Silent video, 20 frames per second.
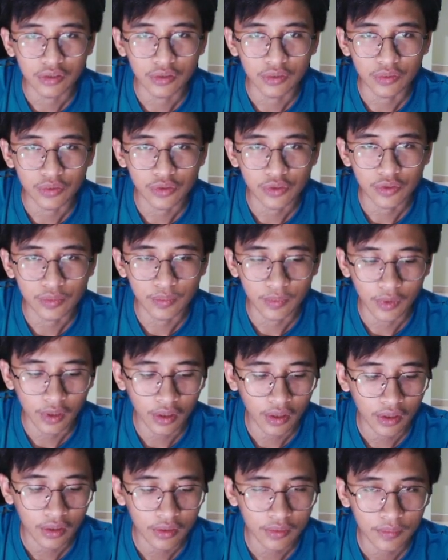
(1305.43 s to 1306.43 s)

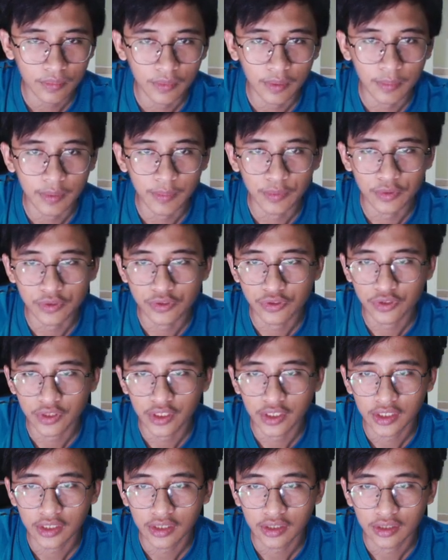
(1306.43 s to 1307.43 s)
small. Maybe put 3.